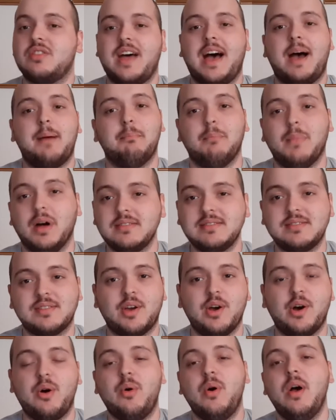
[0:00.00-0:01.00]
that months
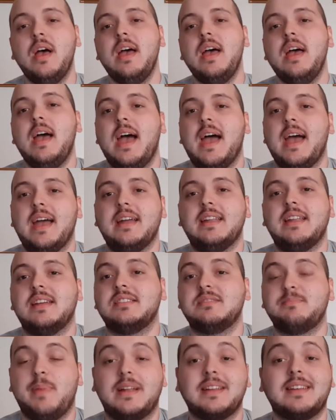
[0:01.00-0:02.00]
ago, and
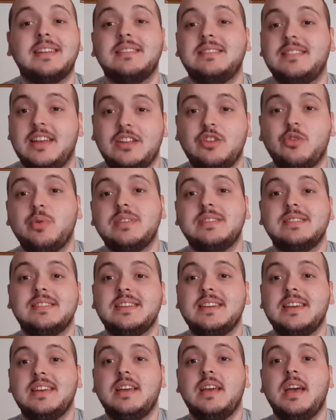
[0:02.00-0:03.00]
it's been
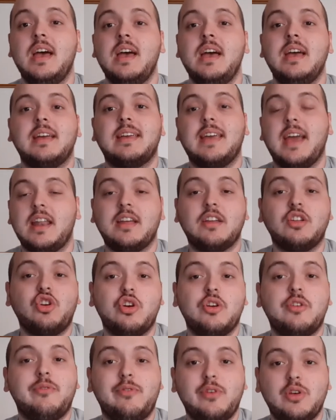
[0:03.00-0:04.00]
continuously getting
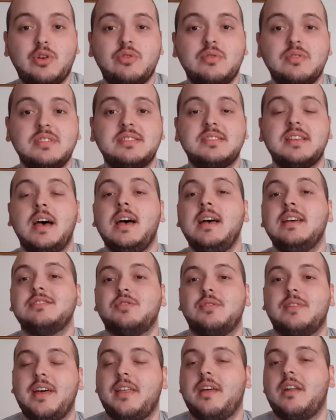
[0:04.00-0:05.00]
good views.
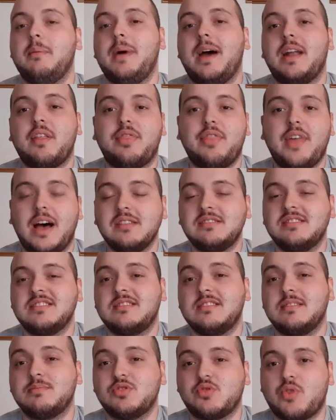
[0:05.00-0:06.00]
So now that I'm at 1,000
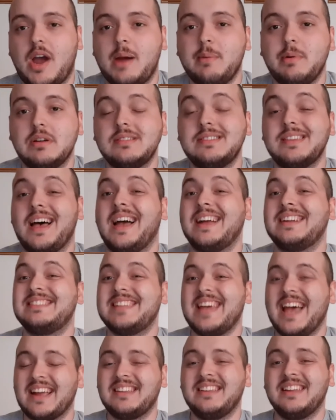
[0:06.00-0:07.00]
subscribers, I
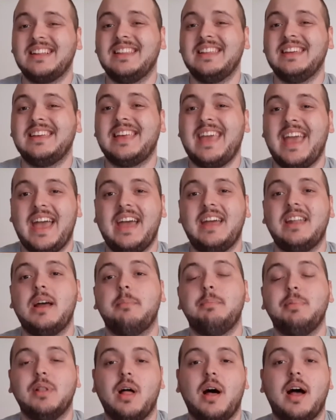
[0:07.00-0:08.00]
technically can
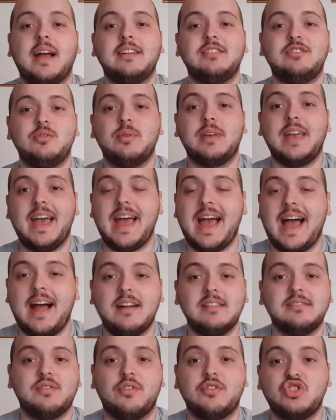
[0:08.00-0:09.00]
apply to get
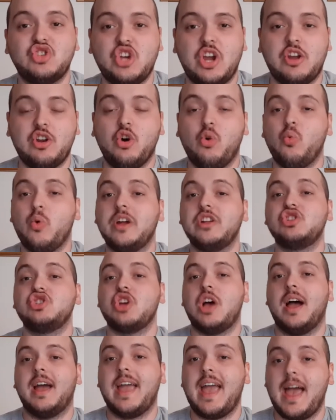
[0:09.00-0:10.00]
ads on the channel, which
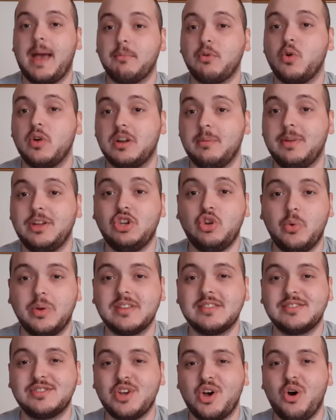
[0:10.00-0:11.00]
I am going to be doing
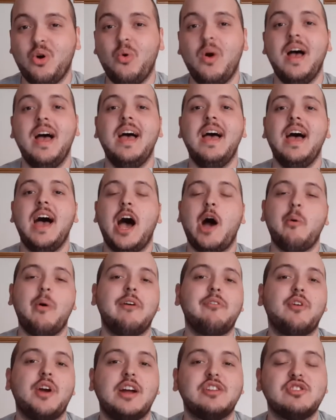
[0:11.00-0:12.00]
so.
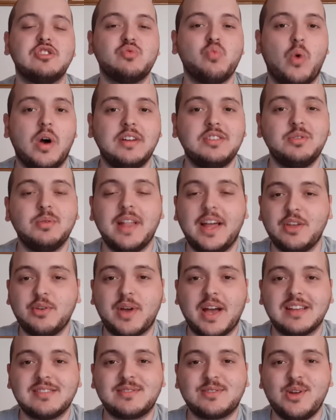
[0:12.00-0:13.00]
However, I just wanted to let you
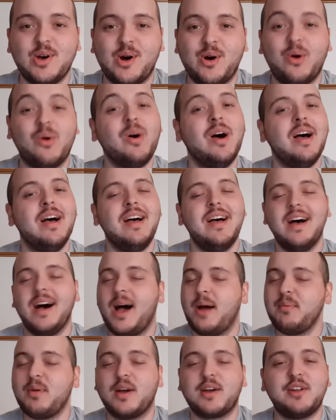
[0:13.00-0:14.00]
guys know,
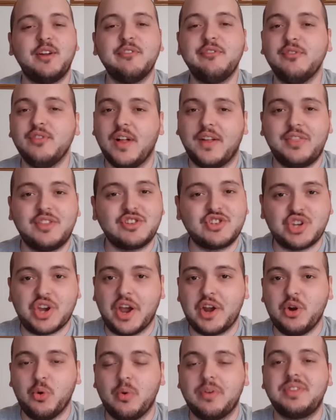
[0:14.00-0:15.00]
I'm not going to flood the
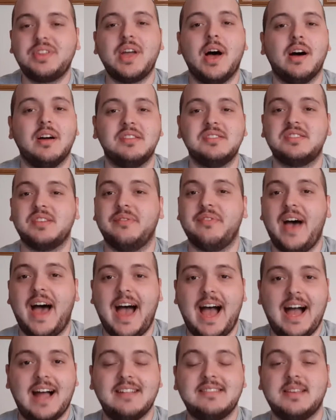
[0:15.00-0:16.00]
channel with tons of
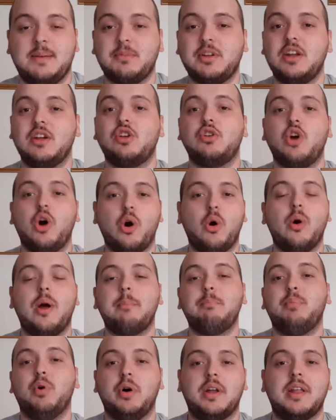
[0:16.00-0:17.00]
ads. I'm going to go
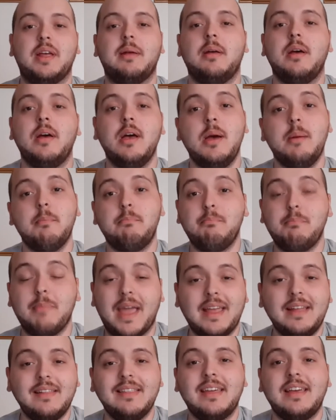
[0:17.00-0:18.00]
and put it
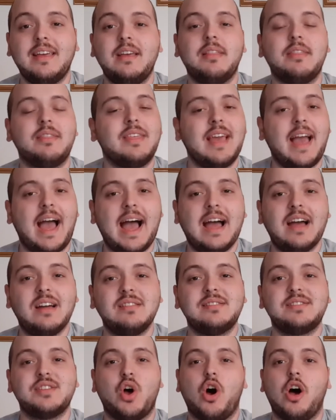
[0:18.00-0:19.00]
mainly the
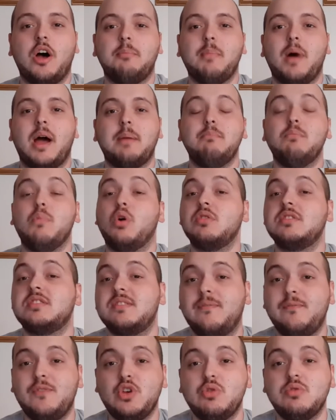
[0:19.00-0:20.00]
ads on my most
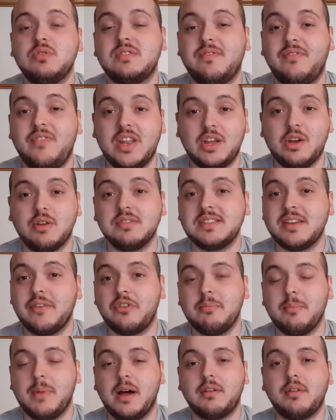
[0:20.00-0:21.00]
viewed videos every
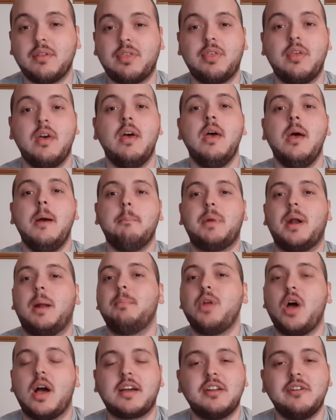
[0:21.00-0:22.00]
month. But I'm
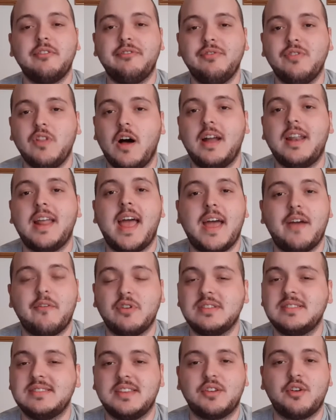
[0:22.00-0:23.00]
not going to flood
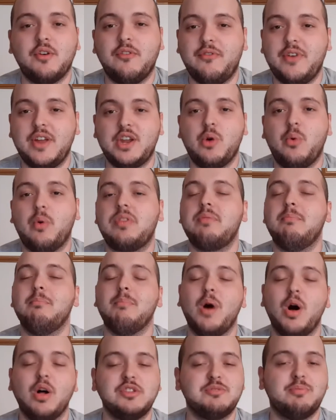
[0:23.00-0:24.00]
every single video with
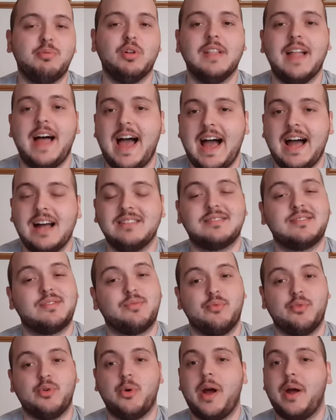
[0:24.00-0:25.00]
multiple ads
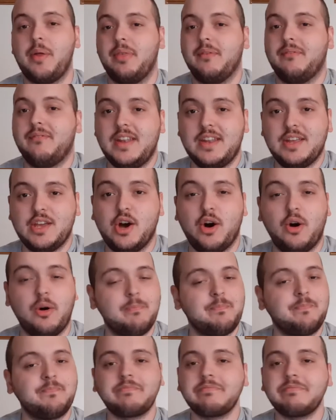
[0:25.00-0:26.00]
throughout the video.